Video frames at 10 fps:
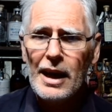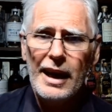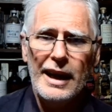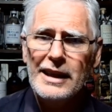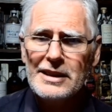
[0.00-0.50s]

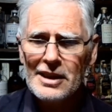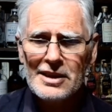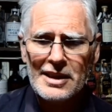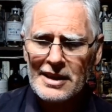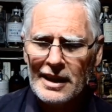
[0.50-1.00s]
And it's just
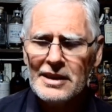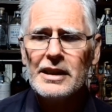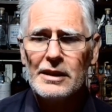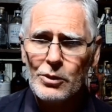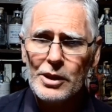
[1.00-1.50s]

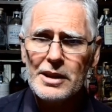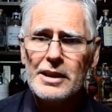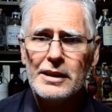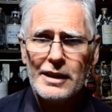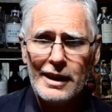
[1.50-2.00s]
disgusting. What is
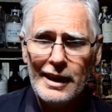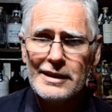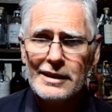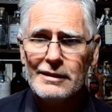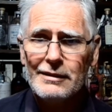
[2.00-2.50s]
it?
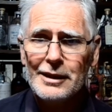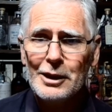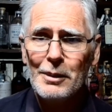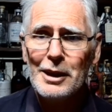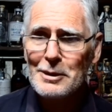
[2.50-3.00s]
It's Hill
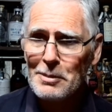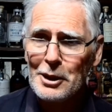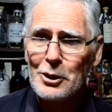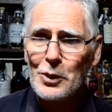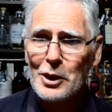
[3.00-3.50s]
Martin's
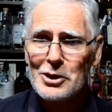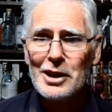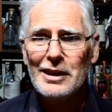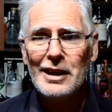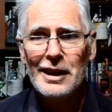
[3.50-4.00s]
Pinot Noir
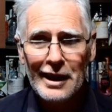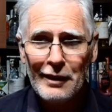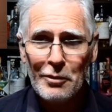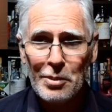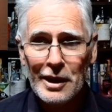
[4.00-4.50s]
Gin.
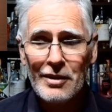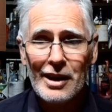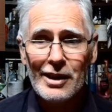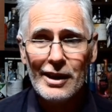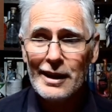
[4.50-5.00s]
If you believe
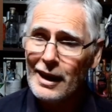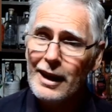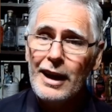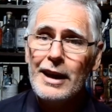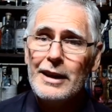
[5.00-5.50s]
that lie,
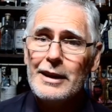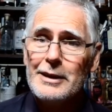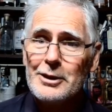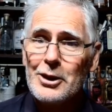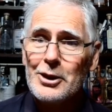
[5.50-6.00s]
there's
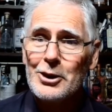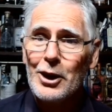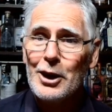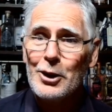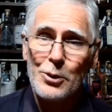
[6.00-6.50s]
a certain
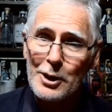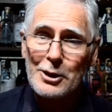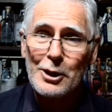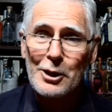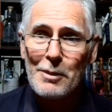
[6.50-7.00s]
guy who wears
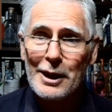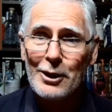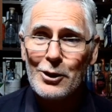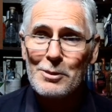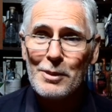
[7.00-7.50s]
a lot of make orange